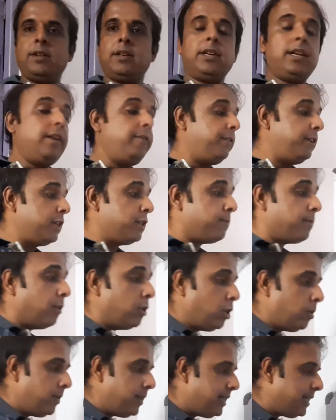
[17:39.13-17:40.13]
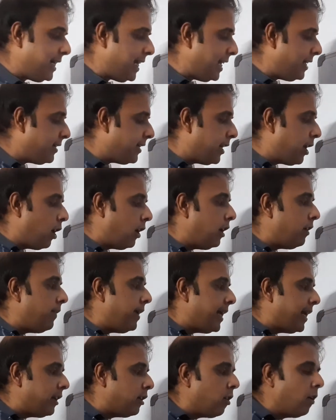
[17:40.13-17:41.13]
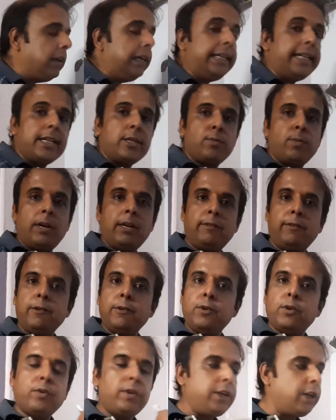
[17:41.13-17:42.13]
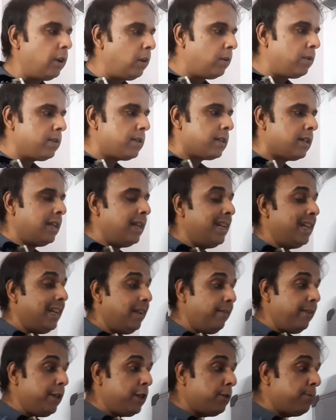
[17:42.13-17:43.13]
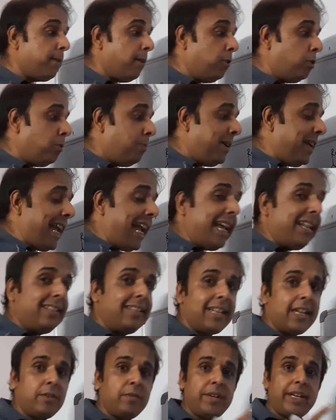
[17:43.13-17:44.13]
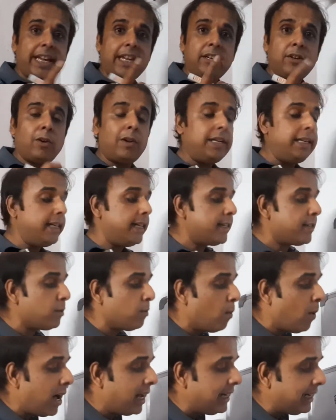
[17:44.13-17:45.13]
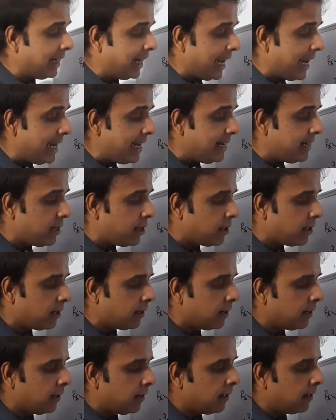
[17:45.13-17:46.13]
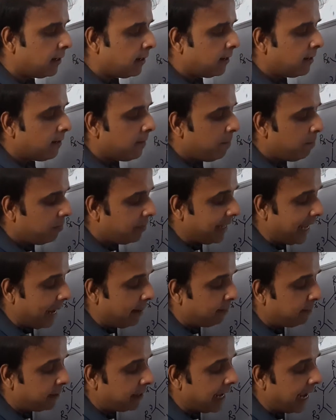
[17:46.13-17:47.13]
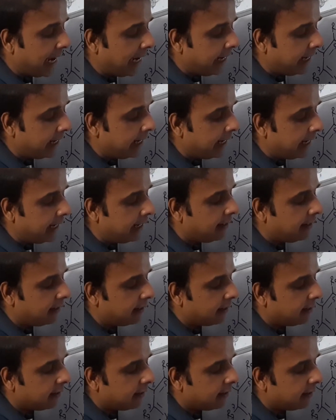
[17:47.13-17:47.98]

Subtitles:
If it is found to be CH, then only we can call it as what? Fluoroquinolones. If it is found to be N, then we can call it as 1,8-naphthyridine.